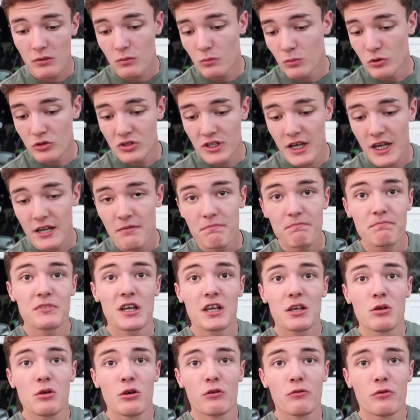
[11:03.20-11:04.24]
Once again,
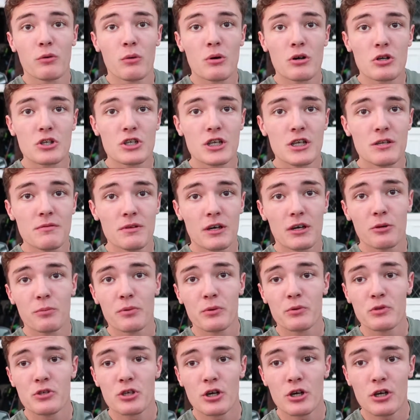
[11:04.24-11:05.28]
thank you all for watching. I hope
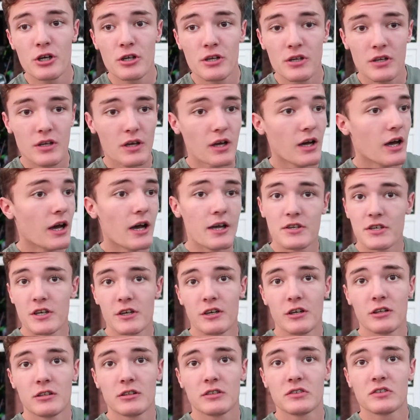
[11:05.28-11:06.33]
you enjoyed. I
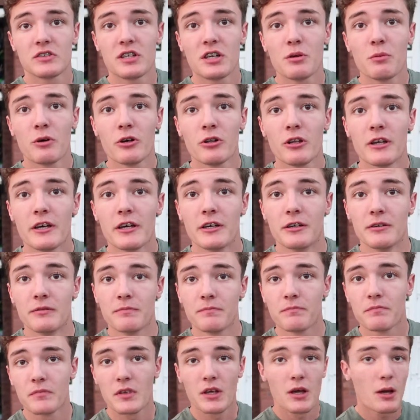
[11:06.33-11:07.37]
shall see you all later.
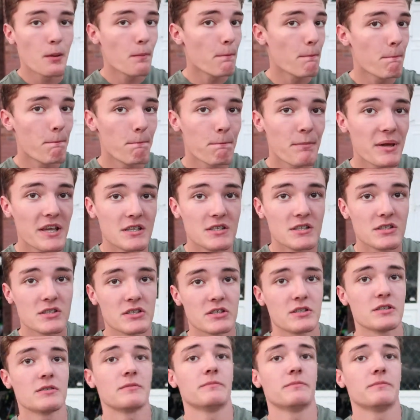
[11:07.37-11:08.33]
Peace.